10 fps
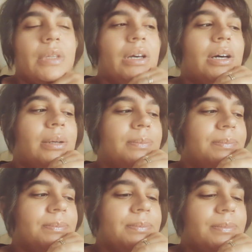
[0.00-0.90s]

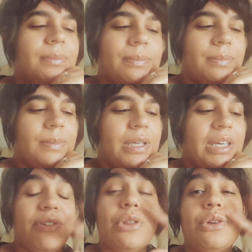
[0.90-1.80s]
um,
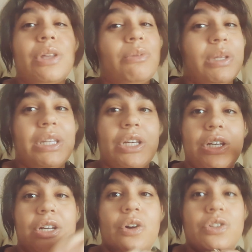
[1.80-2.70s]
even though they're, like, really
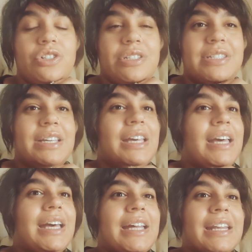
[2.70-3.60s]
good, are just
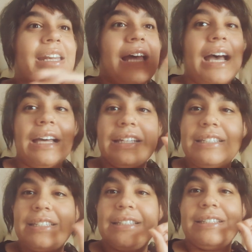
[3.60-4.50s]
not
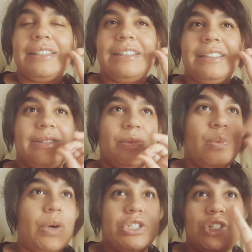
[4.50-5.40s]

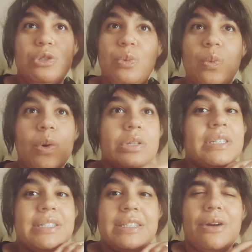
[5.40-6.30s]
what you want
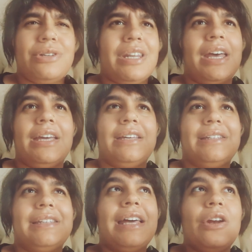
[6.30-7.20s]
to see, or, like,
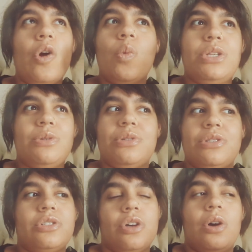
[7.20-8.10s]
not at all what you
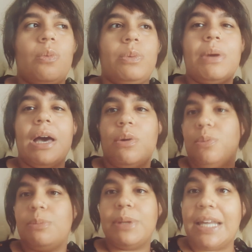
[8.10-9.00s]
saw with how it
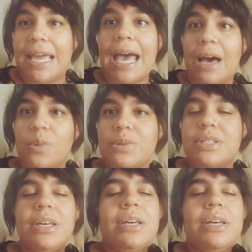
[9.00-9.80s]
would play out.